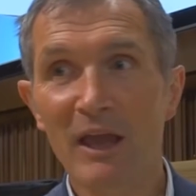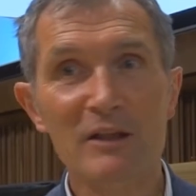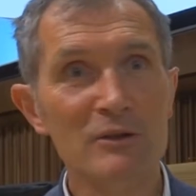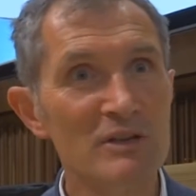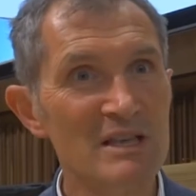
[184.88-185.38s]

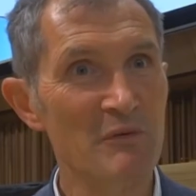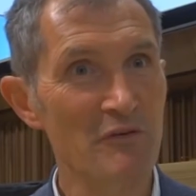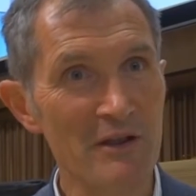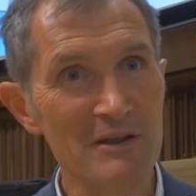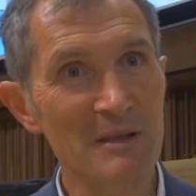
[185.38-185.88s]
it looks a
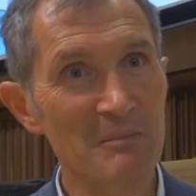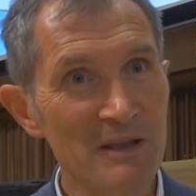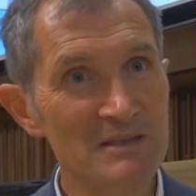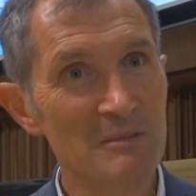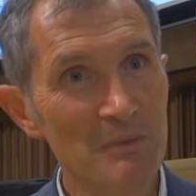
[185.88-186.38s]
friendlier
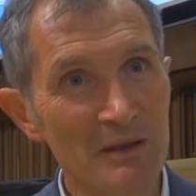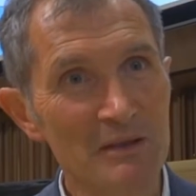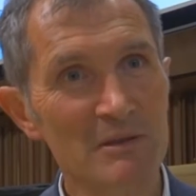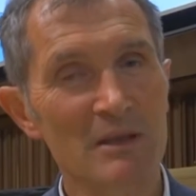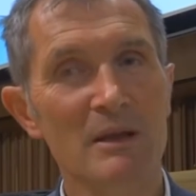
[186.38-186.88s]
place to be.
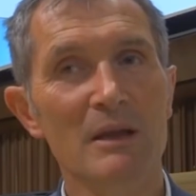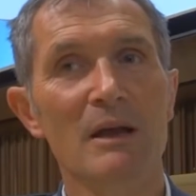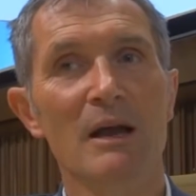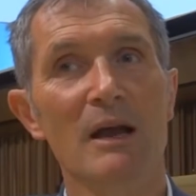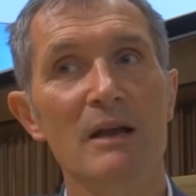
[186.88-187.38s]

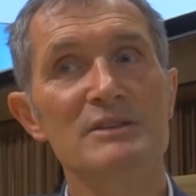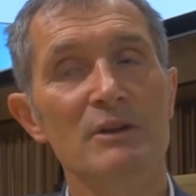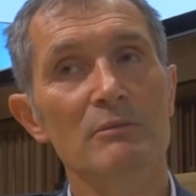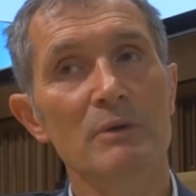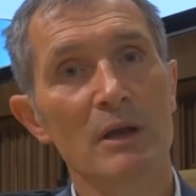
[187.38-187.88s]
Uh,
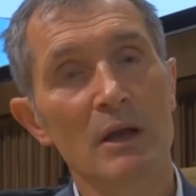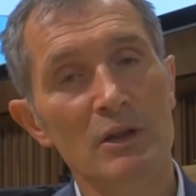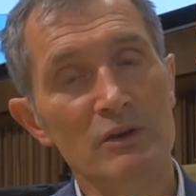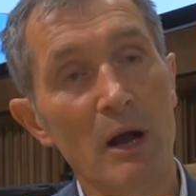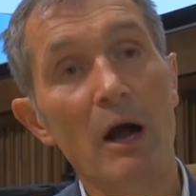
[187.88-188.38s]
so,
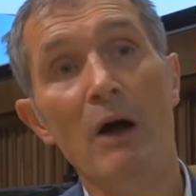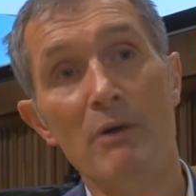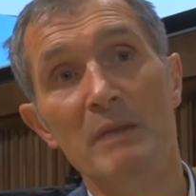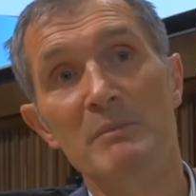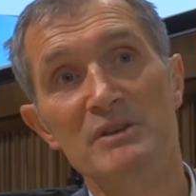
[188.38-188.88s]
our,
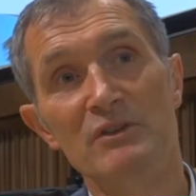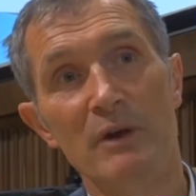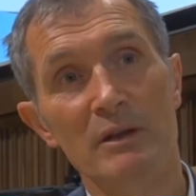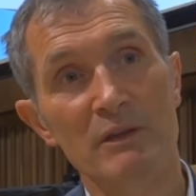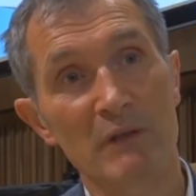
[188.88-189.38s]
our, aim is to
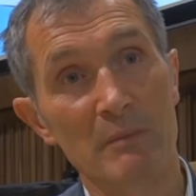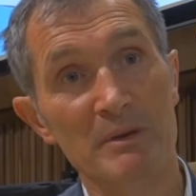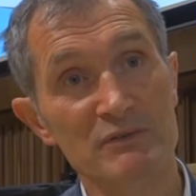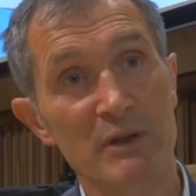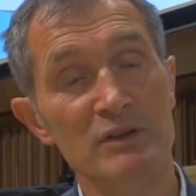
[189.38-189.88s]
try and develop
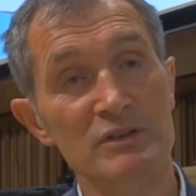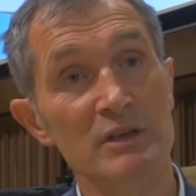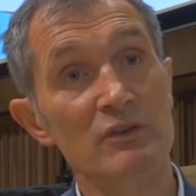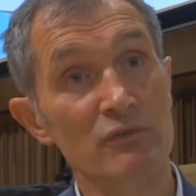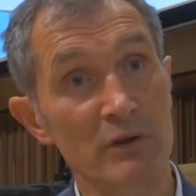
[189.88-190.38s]
a strategy
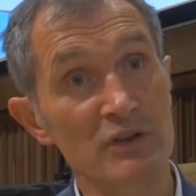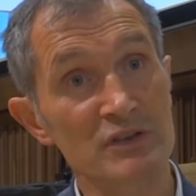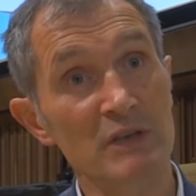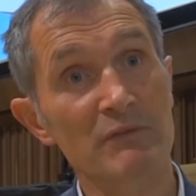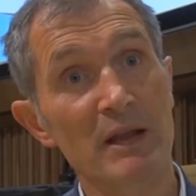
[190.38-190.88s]
to try and
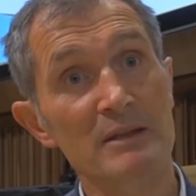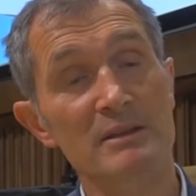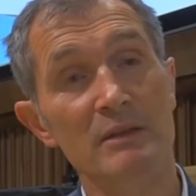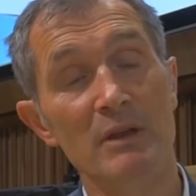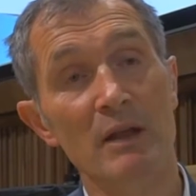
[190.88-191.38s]
achieve
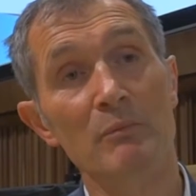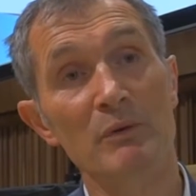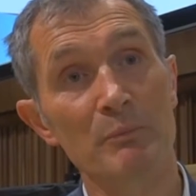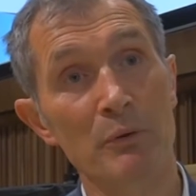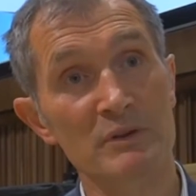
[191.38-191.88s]
that, and, and
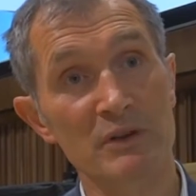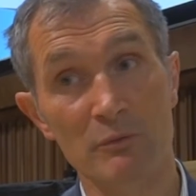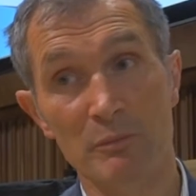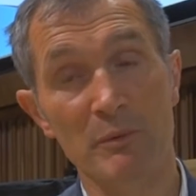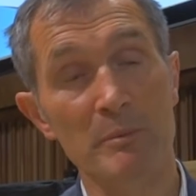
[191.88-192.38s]
we've pulled a
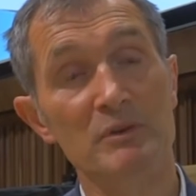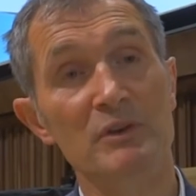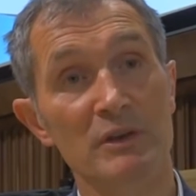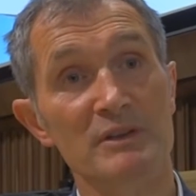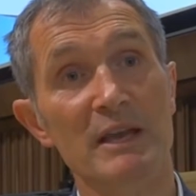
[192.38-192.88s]
group of people
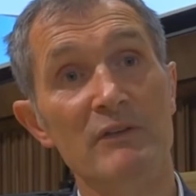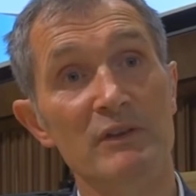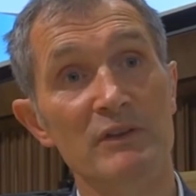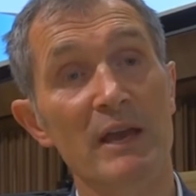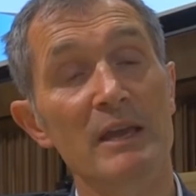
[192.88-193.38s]
here together
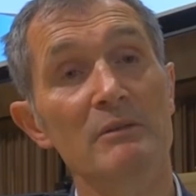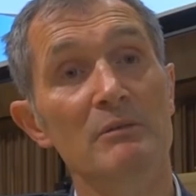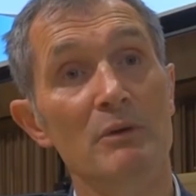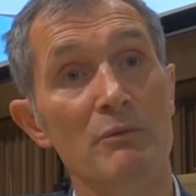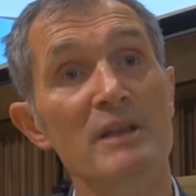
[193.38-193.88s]
today,
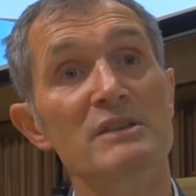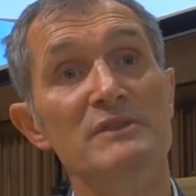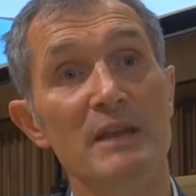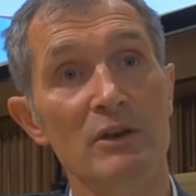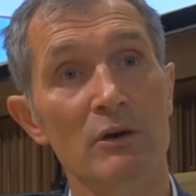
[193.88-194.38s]
a range of
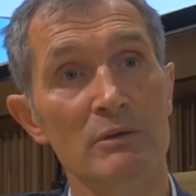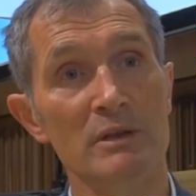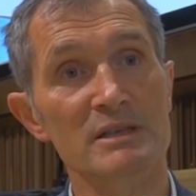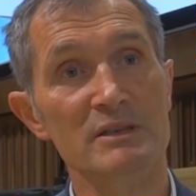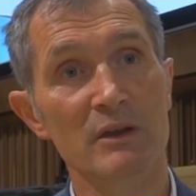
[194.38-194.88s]

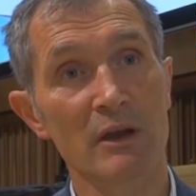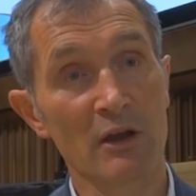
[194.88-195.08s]
stakeholders